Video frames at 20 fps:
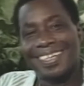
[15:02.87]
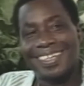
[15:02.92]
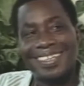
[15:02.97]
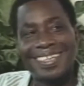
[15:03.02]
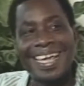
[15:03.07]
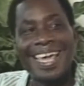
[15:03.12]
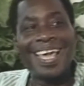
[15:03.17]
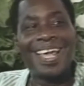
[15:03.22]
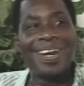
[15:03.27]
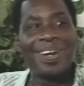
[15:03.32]

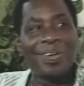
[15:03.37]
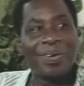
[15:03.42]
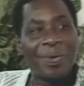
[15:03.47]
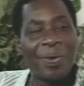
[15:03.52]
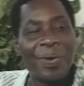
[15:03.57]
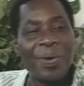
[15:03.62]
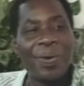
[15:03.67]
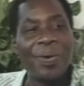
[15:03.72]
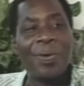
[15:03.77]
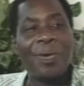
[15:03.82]

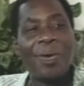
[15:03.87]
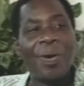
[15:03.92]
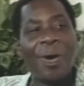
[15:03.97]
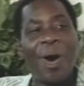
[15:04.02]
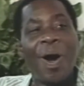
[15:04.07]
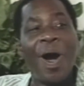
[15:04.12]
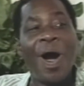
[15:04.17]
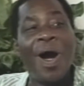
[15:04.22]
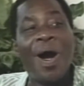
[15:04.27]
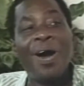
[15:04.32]
telco,
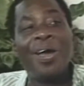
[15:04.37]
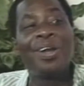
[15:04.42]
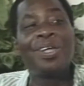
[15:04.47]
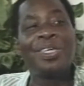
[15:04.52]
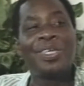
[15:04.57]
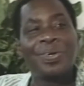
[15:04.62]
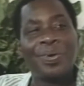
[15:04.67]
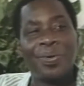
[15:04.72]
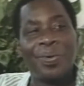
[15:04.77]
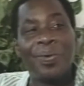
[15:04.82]
all
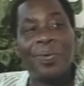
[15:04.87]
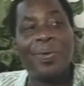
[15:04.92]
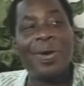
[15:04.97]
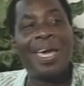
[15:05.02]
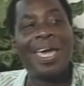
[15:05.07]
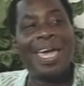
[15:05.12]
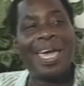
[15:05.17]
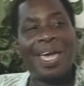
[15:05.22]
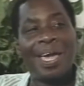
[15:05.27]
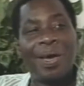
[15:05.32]
you
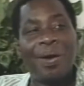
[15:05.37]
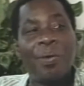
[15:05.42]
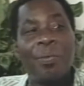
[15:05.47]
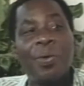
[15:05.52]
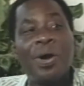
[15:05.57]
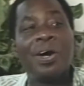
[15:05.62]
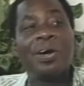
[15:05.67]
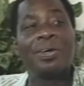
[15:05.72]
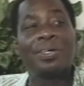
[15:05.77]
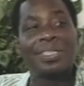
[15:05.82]

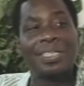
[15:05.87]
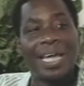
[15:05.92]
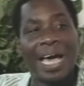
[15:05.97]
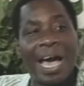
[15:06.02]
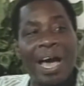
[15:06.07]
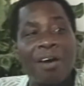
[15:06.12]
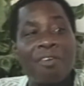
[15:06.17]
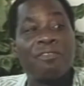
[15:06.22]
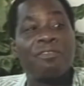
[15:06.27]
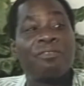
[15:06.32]
ever
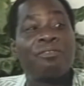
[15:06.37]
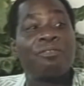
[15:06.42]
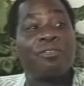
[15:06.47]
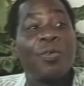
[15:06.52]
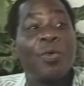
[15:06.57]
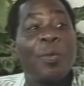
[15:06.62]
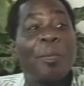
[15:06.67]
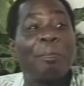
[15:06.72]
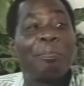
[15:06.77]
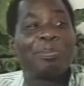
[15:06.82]
are
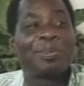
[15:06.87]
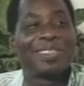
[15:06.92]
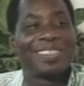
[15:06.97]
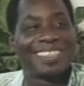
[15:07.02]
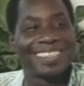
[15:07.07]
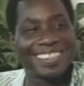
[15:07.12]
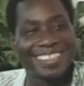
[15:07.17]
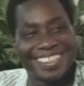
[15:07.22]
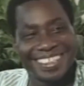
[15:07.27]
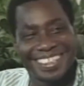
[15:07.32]

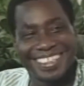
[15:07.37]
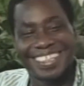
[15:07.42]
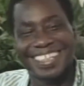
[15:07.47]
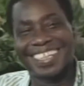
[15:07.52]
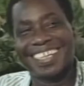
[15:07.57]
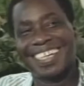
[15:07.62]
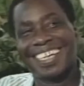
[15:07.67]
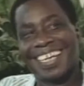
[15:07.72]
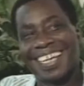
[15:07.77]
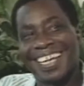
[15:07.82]
poops.
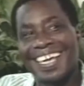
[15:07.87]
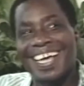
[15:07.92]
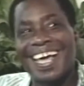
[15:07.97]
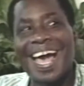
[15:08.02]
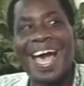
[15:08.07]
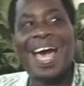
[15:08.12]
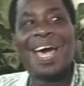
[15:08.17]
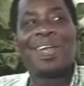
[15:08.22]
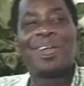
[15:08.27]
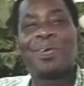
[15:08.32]

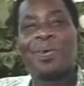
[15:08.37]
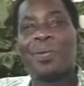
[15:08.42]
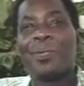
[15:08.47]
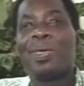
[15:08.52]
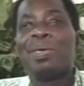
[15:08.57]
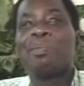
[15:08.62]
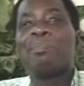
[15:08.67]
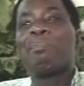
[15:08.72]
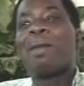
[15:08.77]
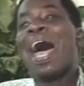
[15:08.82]
And
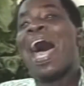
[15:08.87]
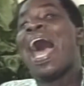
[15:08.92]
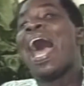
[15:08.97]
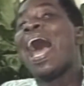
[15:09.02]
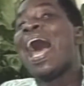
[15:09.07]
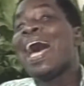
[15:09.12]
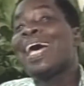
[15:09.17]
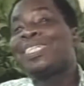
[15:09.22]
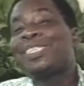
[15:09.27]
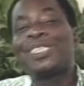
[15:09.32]
we
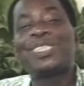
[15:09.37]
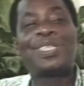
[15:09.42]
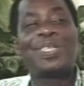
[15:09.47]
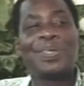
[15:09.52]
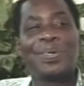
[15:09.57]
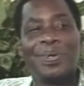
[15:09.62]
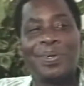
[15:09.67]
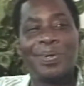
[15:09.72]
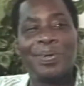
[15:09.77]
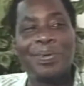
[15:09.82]
march
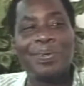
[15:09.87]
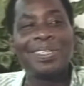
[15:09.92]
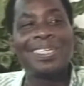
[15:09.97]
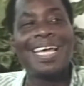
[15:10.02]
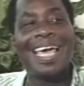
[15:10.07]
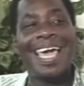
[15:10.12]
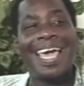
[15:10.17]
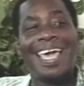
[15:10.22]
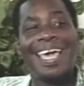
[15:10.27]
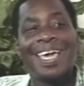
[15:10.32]

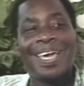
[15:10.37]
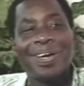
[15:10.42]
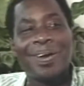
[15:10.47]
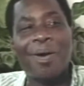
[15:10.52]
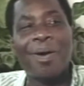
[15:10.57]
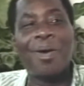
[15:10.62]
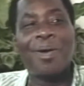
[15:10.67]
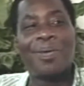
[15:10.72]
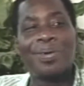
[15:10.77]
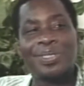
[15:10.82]
today,
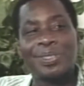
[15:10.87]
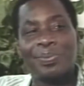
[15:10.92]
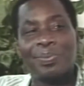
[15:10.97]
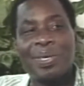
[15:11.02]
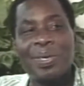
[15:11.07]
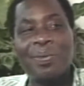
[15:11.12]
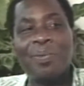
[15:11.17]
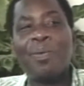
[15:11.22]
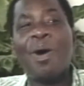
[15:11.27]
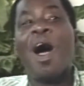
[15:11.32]
cause
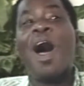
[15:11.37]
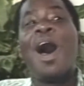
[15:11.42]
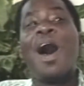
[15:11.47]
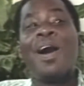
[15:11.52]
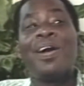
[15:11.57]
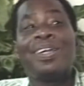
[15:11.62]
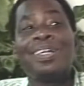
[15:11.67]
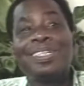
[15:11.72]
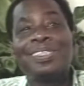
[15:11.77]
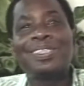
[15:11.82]
we
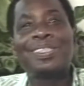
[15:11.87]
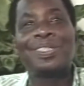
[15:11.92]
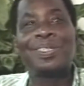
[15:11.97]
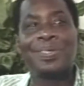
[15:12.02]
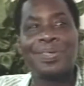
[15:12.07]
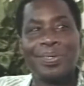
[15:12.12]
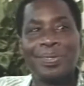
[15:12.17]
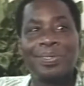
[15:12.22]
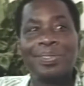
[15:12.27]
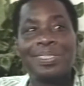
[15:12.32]
want
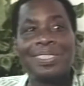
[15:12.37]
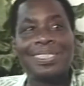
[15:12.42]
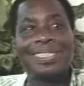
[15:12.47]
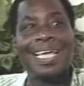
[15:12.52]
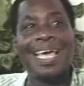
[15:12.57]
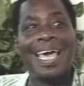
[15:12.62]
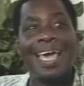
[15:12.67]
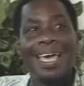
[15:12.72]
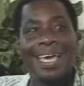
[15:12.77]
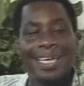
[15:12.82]
to
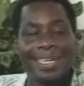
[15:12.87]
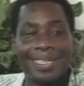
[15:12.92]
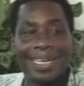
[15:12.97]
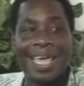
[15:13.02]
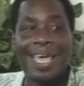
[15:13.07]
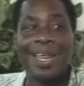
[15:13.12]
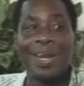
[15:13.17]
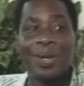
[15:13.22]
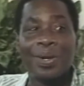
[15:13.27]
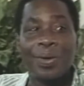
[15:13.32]
say,
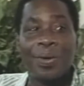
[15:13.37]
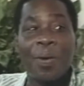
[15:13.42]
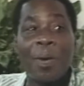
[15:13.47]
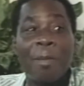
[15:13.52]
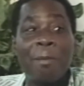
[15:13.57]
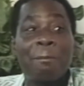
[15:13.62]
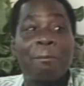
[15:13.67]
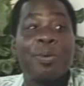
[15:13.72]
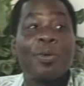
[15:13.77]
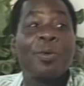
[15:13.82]

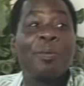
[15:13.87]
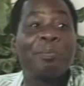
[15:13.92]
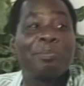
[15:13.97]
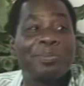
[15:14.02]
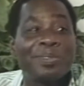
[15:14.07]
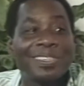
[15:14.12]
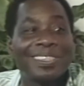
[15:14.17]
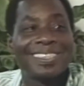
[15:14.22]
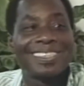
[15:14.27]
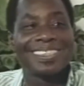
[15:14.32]
telco
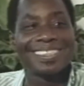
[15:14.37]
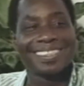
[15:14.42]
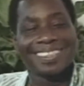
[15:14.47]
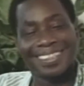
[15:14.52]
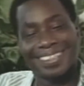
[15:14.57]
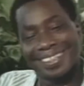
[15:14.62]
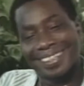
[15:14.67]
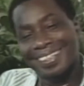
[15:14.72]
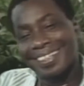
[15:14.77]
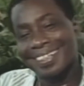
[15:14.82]
poops,
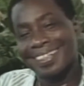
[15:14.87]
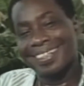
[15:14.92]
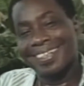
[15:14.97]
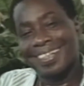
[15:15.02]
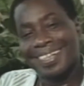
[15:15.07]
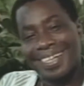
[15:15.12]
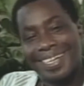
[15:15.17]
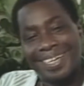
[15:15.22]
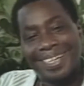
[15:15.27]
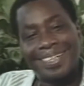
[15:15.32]

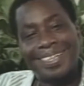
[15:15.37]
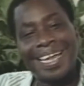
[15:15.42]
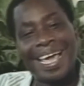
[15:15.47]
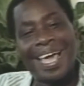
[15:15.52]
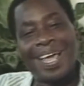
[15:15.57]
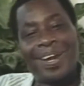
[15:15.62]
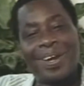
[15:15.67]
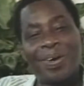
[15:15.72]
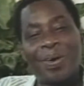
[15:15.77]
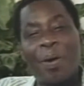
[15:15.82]

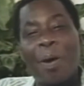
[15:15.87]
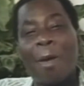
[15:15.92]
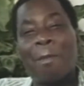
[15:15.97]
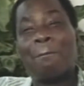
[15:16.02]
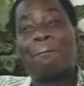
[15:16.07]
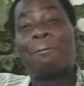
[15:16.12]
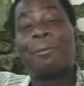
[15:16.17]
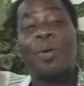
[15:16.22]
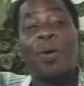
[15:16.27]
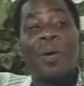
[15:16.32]

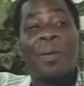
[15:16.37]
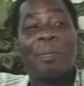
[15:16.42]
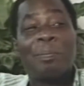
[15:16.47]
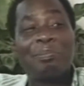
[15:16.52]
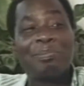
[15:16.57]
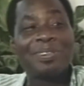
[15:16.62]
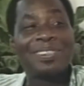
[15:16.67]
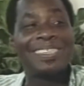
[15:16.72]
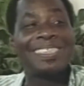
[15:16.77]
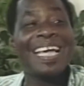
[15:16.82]
telco
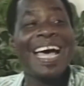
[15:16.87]
poops